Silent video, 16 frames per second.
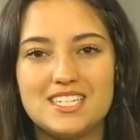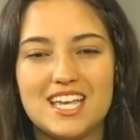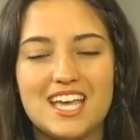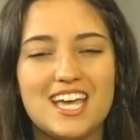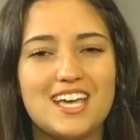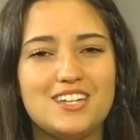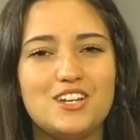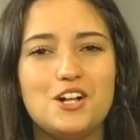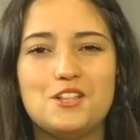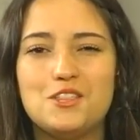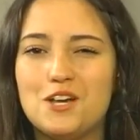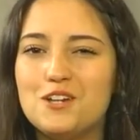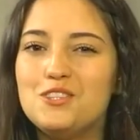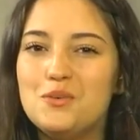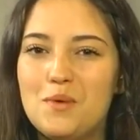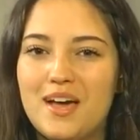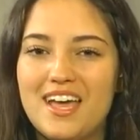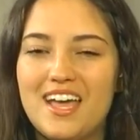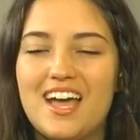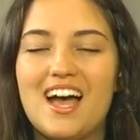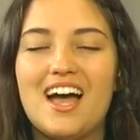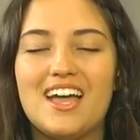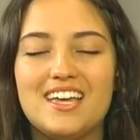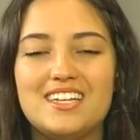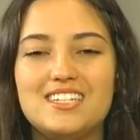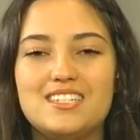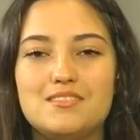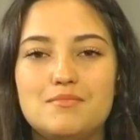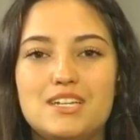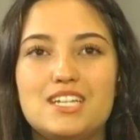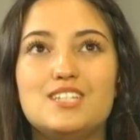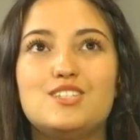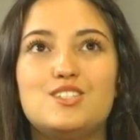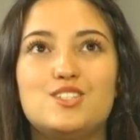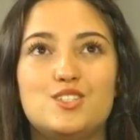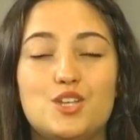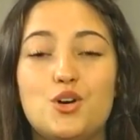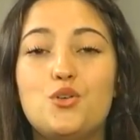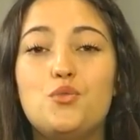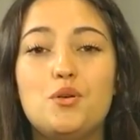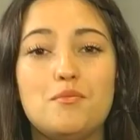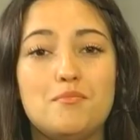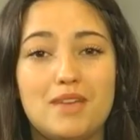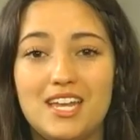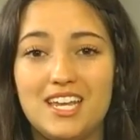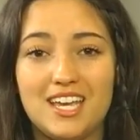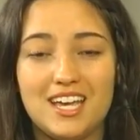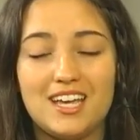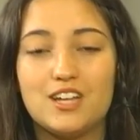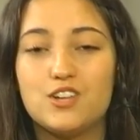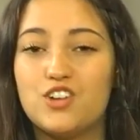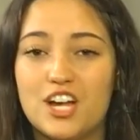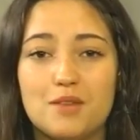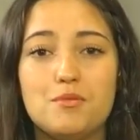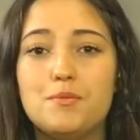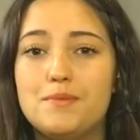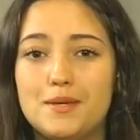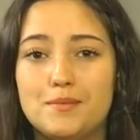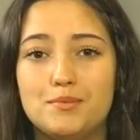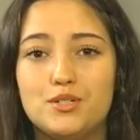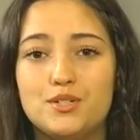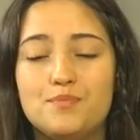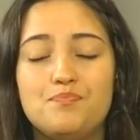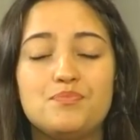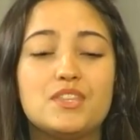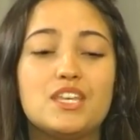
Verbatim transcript: and along the way, I get to meet so many incredible people